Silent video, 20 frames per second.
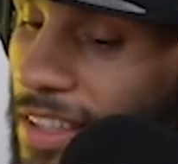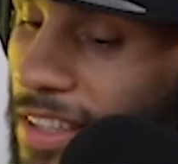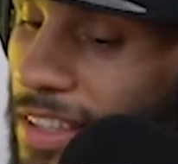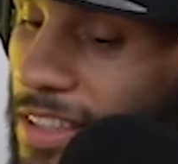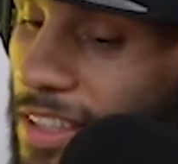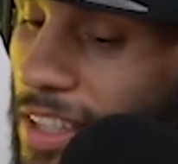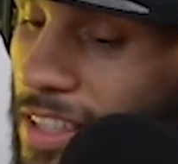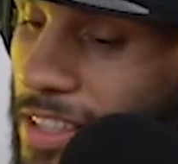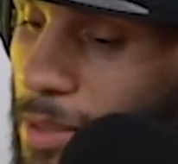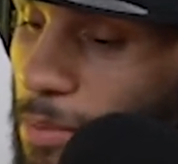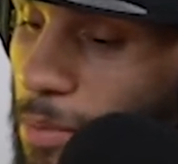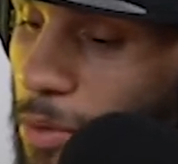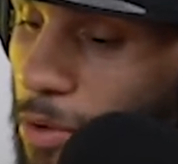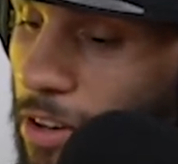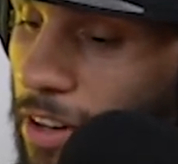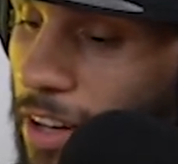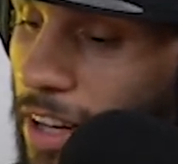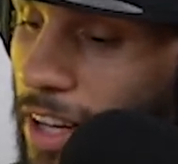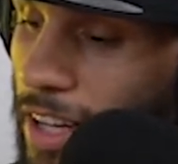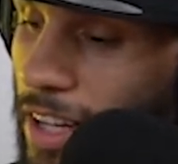Dustin
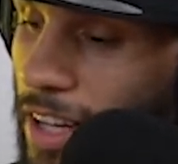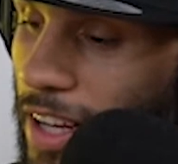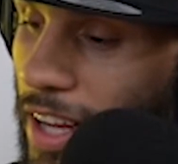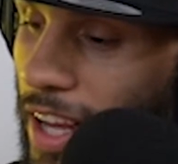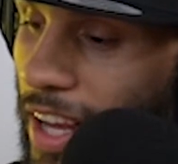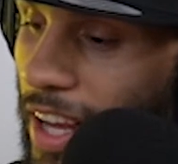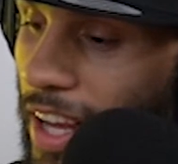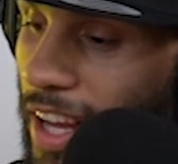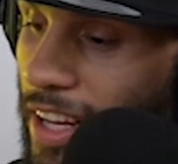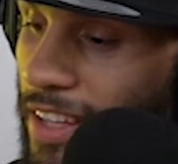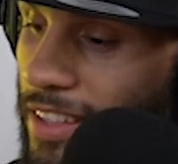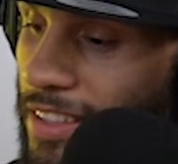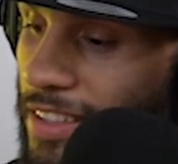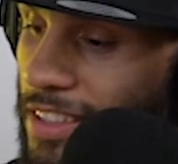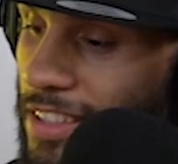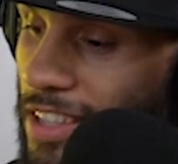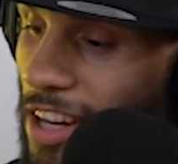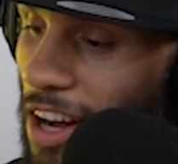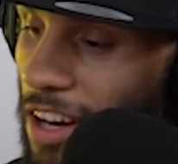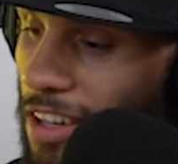Poirier and
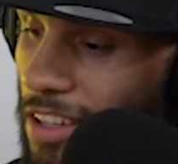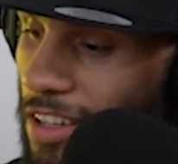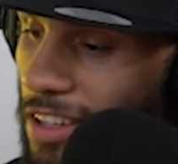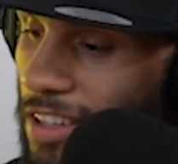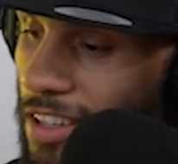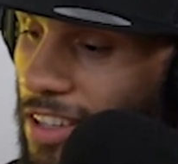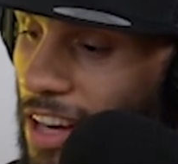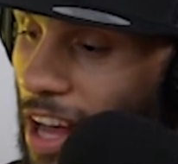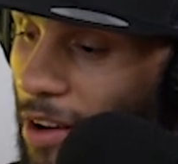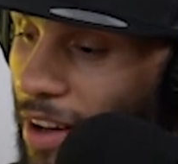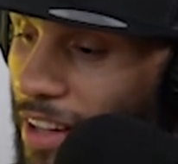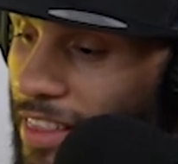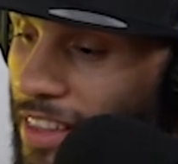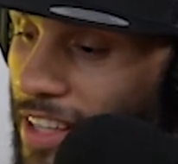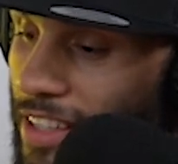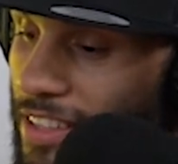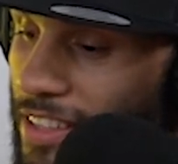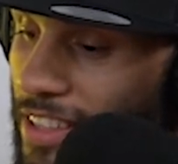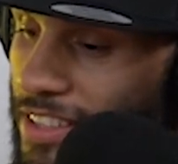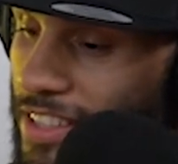Conor. Now, I
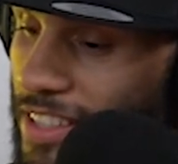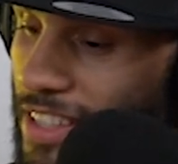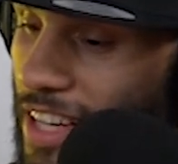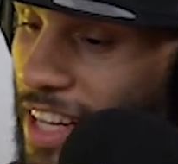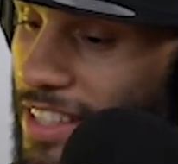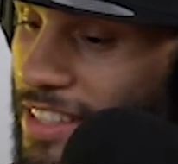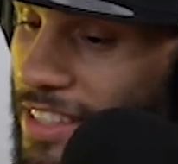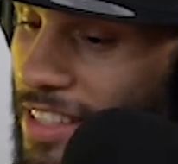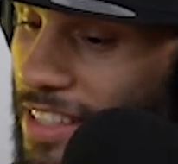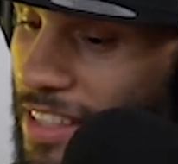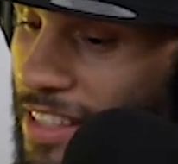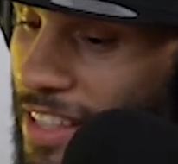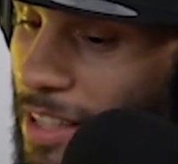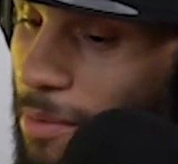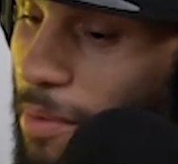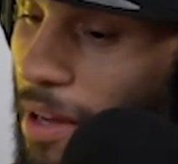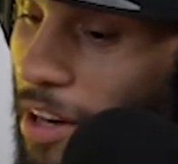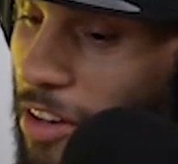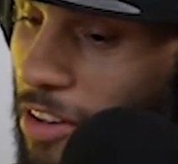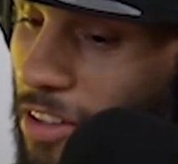think Dustin has the
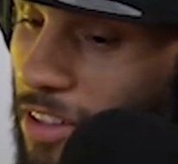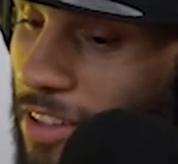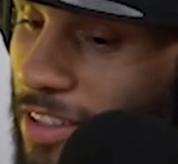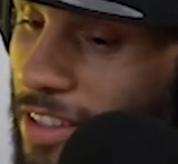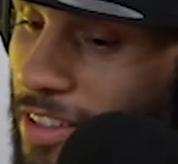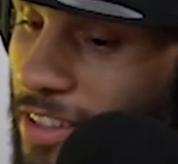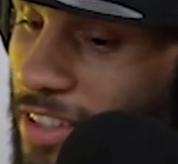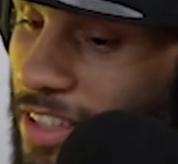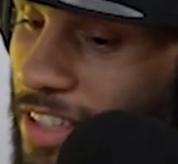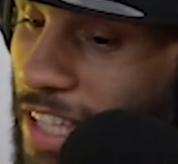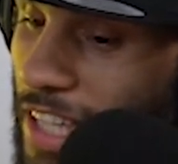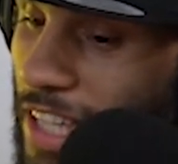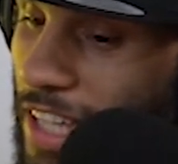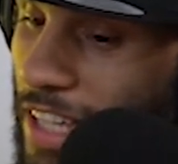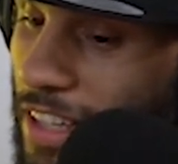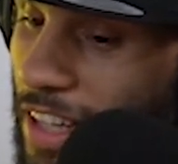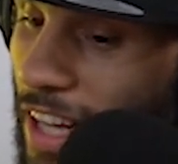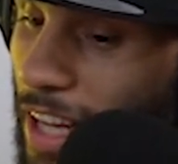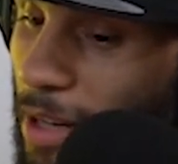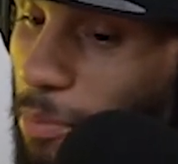better
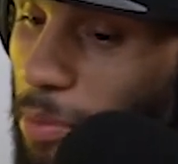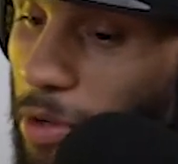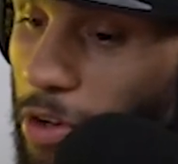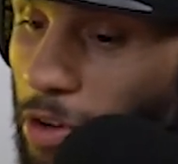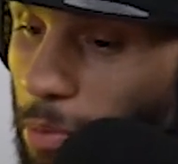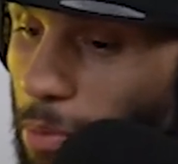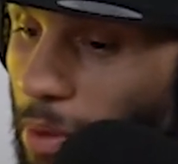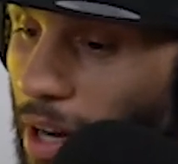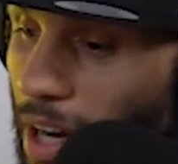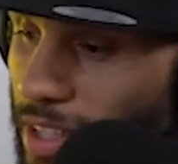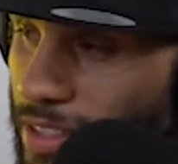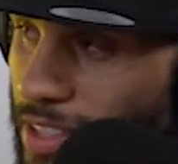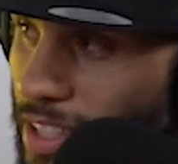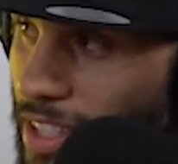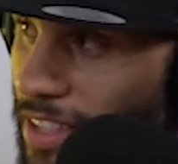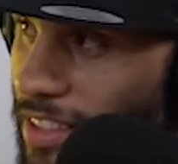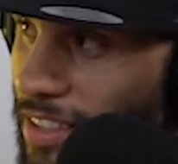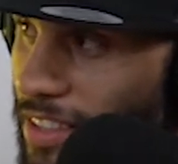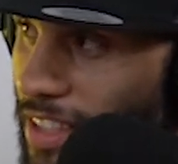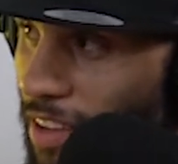pure
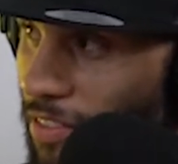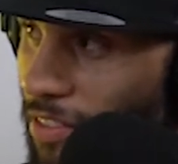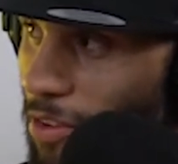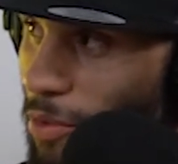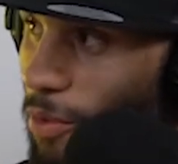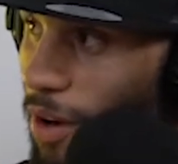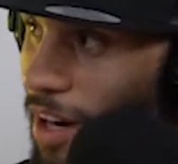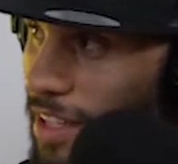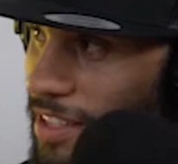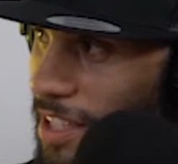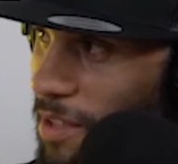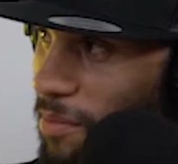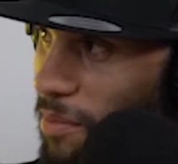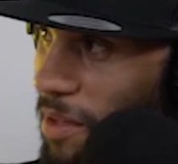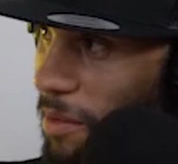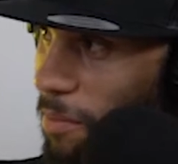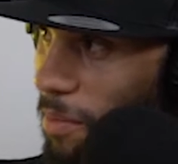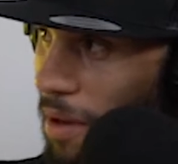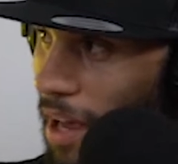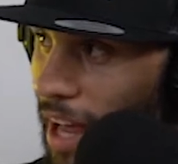boxing. If you watch him
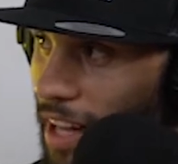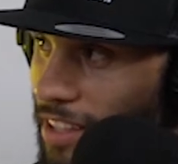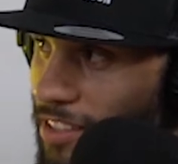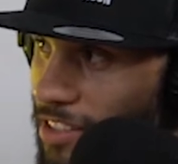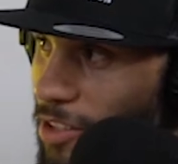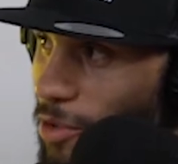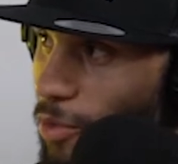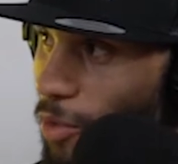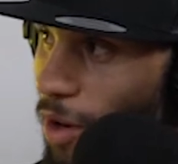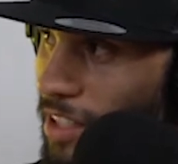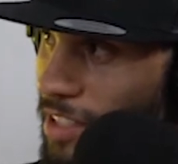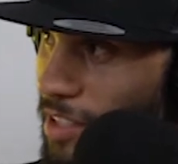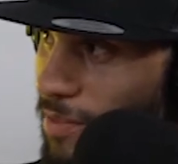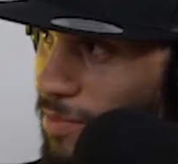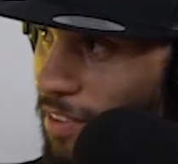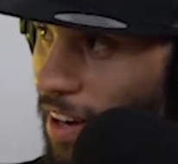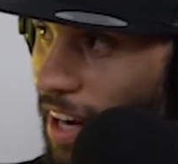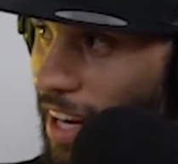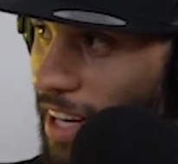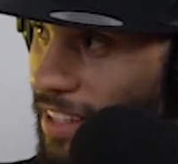hit pads and you watch him
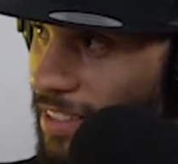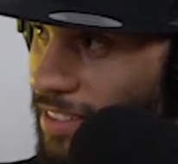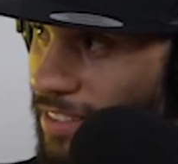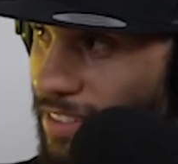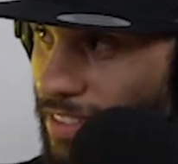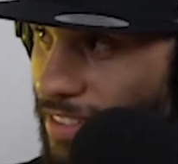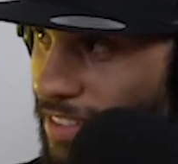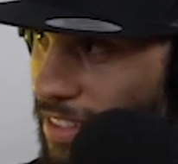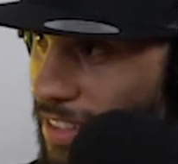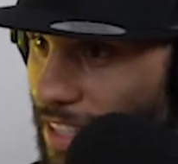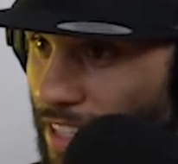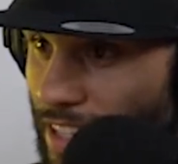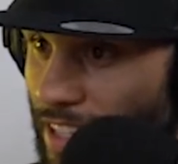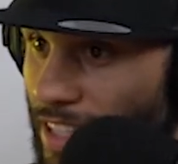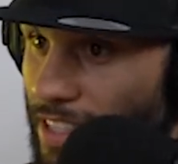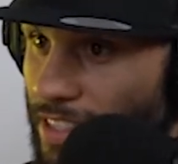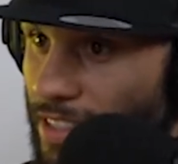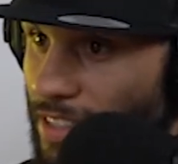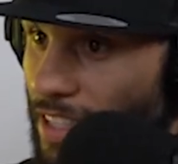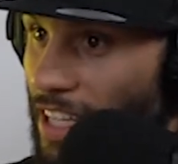fight,
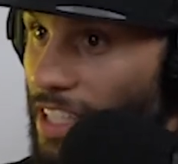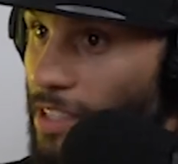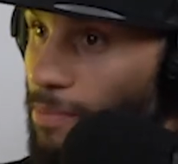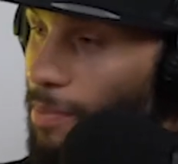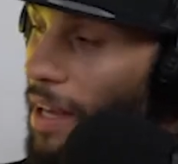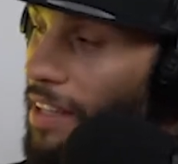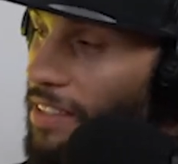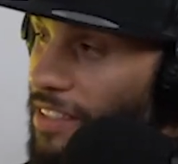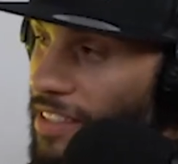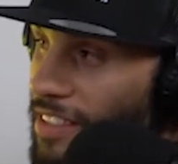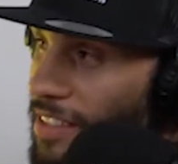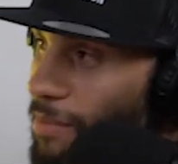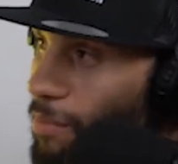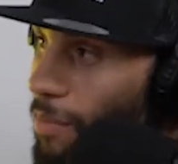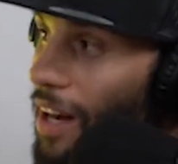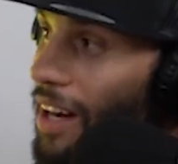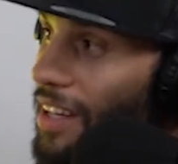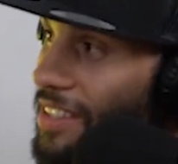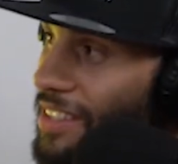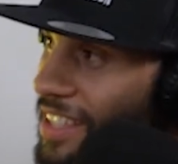he's basically
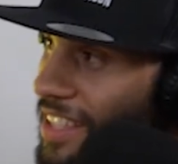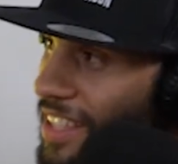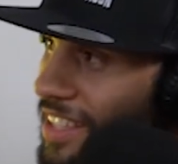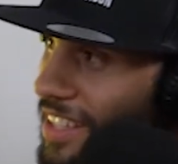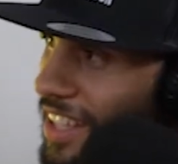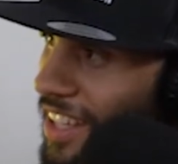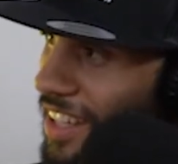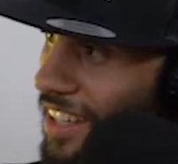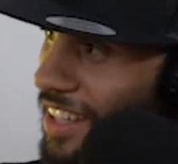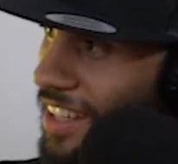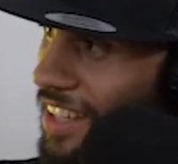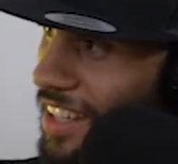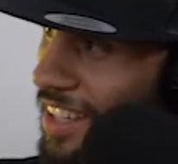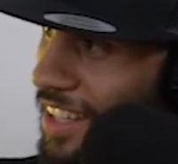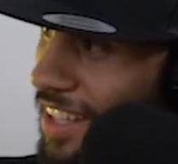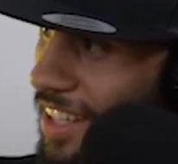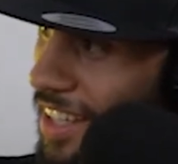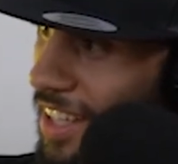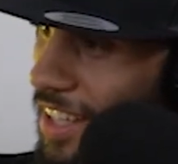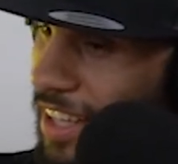boxing in there,
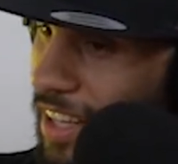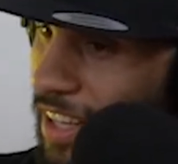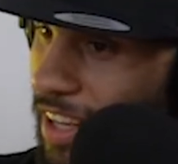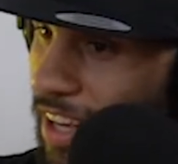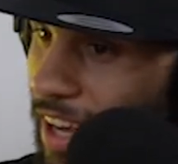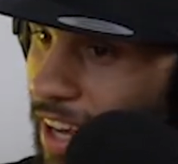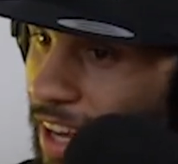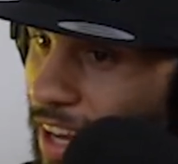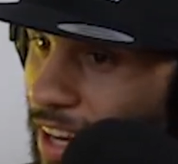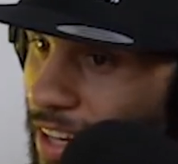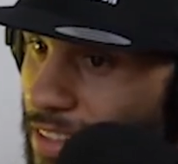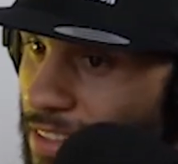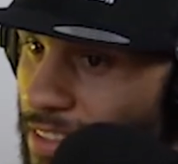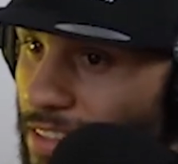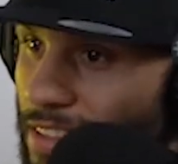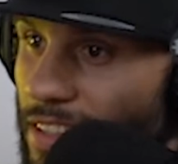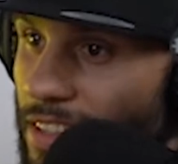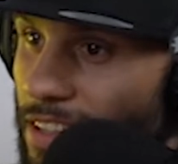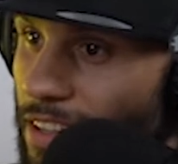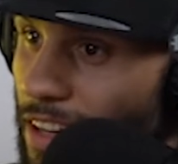and
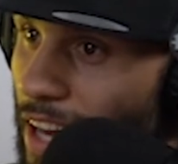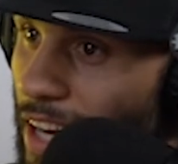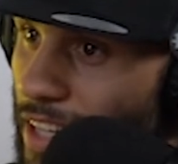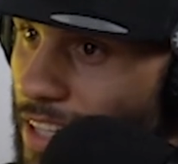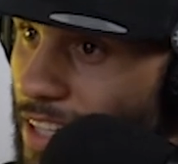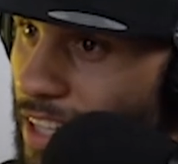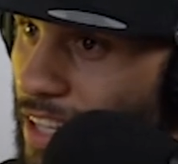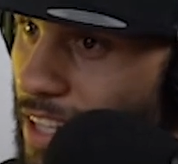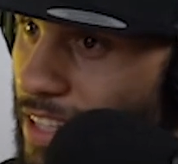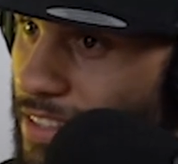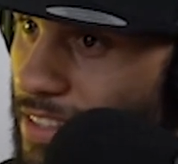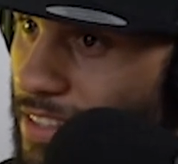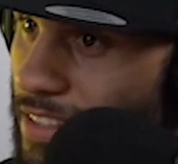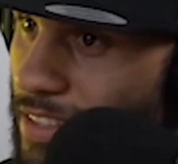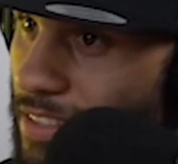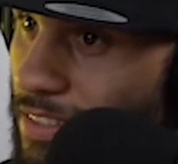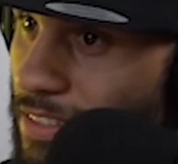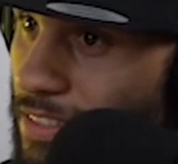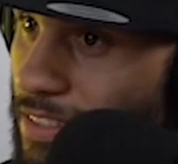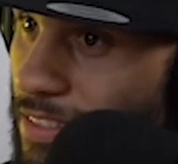he'll add kicks and